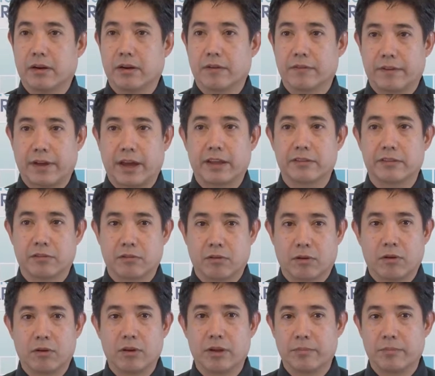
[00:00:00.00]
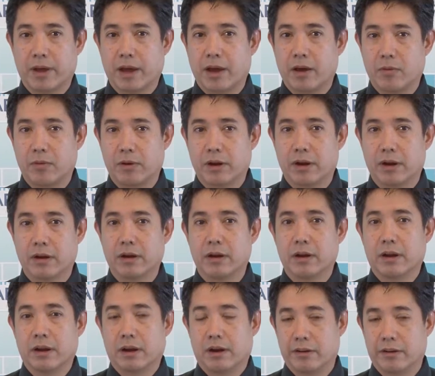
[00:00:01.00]
or fast-growing malware
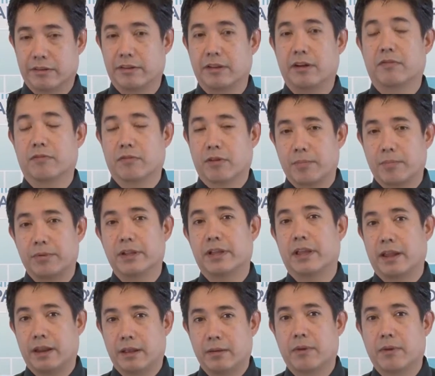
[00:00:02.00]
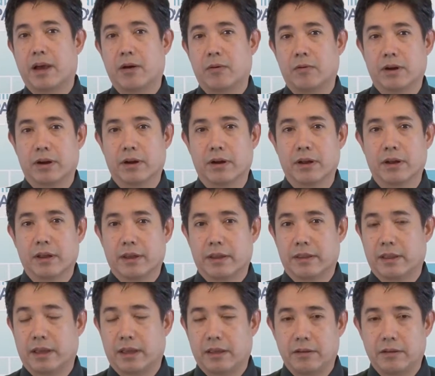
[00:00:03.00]
or self-replicating malware
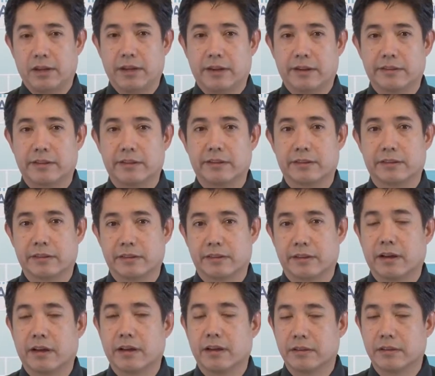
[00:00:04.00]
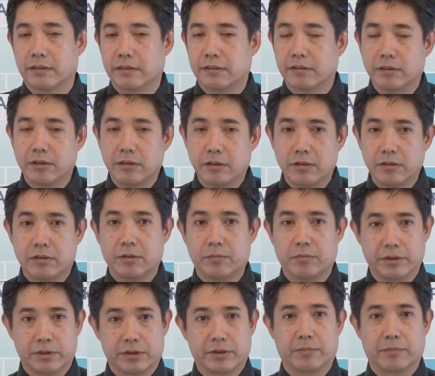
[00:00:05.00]
that you need assistance on? So you can
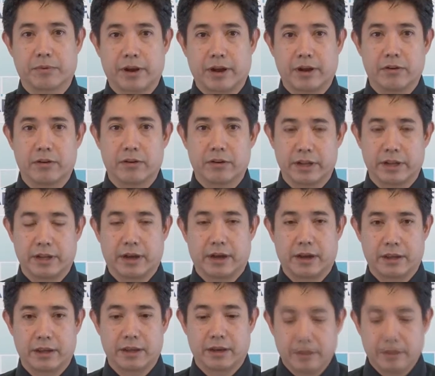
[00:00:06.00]
put some priority on it.